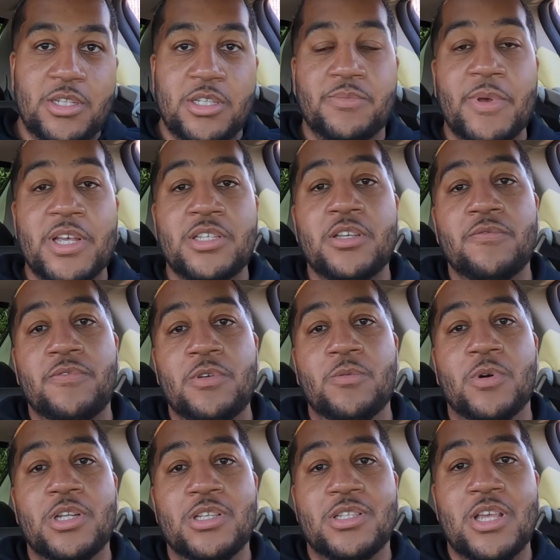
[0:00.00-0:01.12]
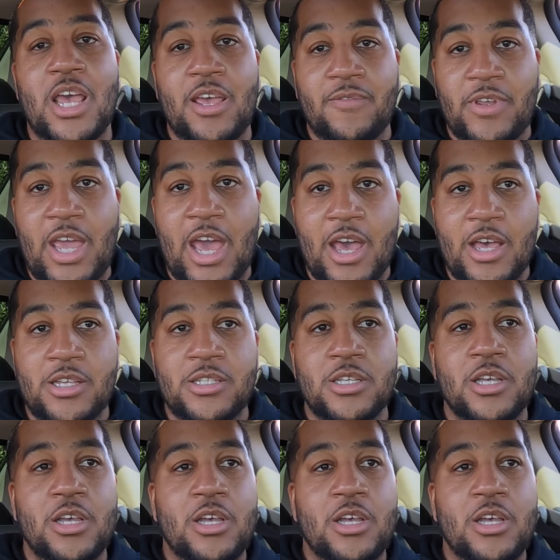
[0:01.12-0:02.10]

especially if you want to save gas.